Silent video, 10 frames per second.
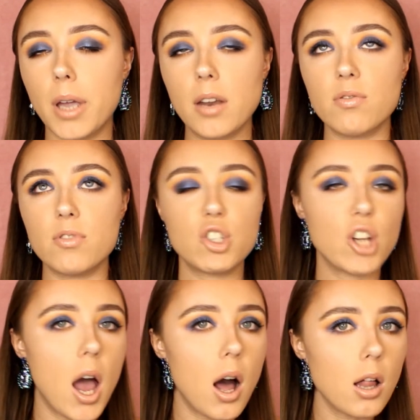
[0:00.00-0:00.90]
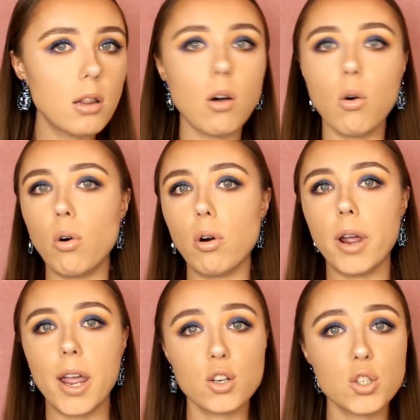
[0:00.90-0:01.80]
kind of gel or
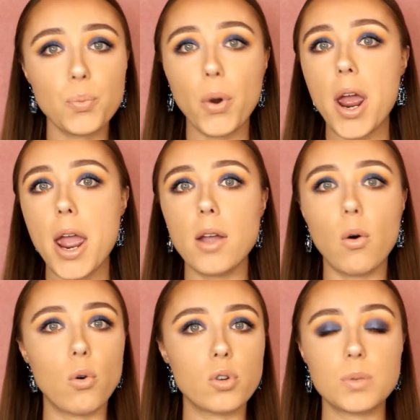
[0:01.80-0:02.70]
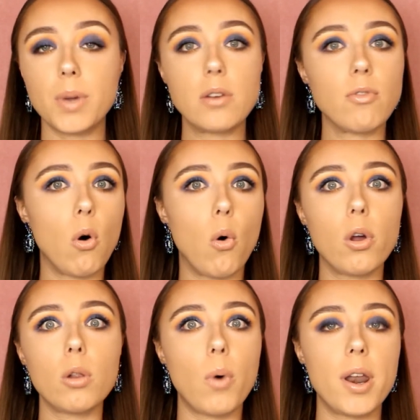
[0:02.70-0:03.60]
hairspray or some kind of
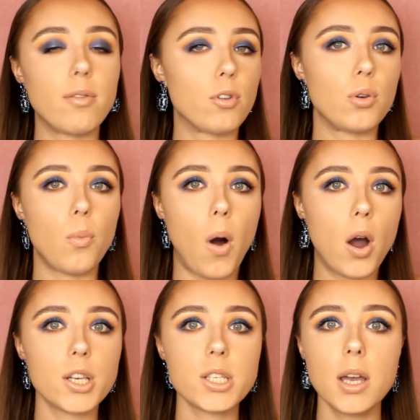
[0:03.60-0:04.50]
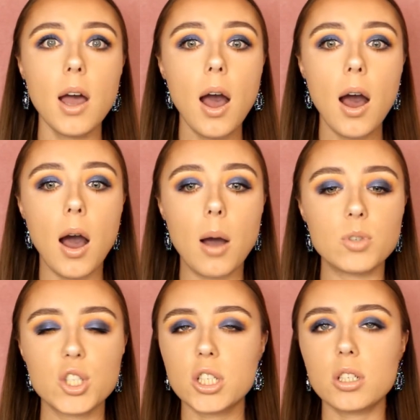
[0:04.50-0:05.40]
oil, whatever you want,
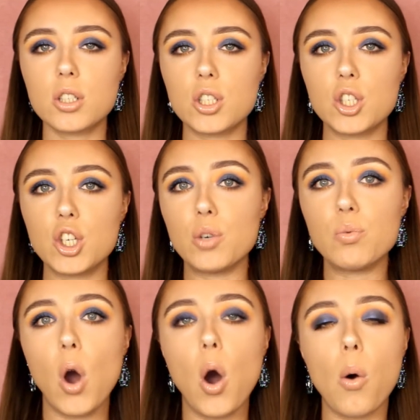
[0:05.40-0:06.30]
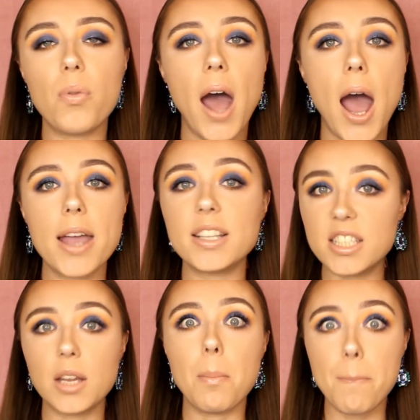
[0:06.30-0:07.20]
just because you know that it's
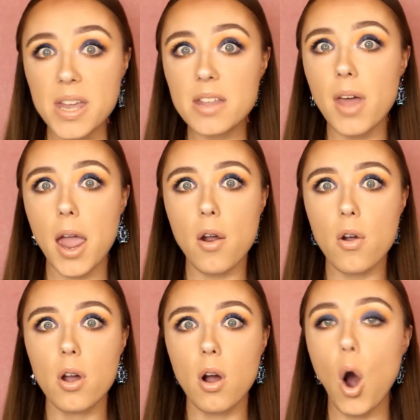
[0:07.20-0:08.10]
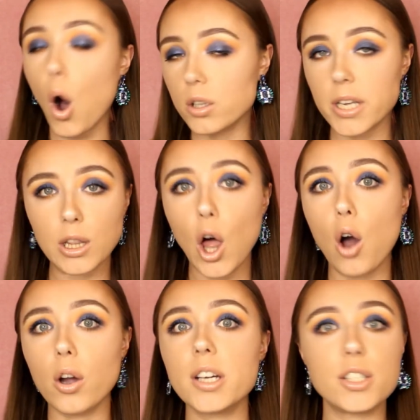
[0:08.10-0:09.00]
gonna be there all day
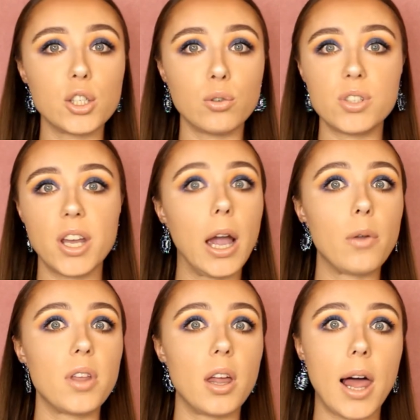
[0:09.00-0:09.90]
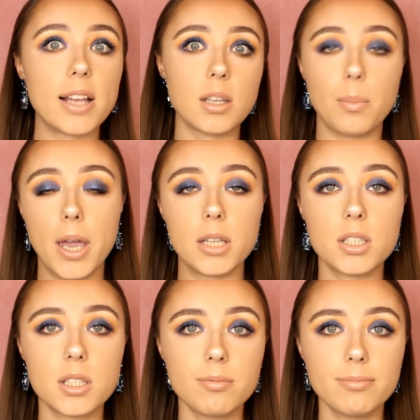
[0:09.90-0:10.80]
long until you take out the elastic
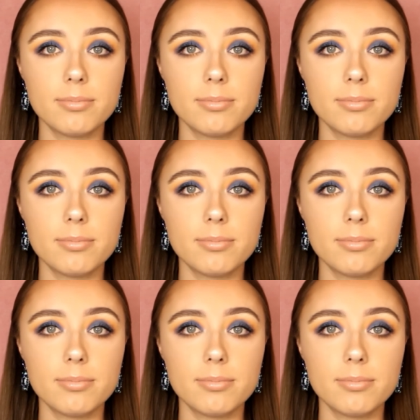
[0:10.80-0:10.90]
bands.